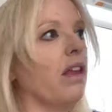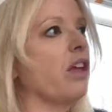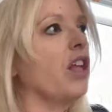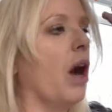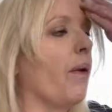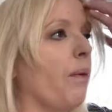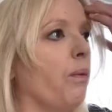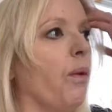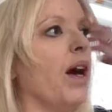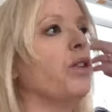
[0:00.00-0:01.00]
you know,
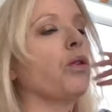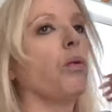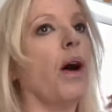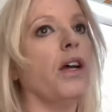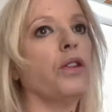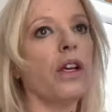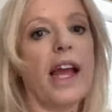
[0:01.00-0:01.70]
was was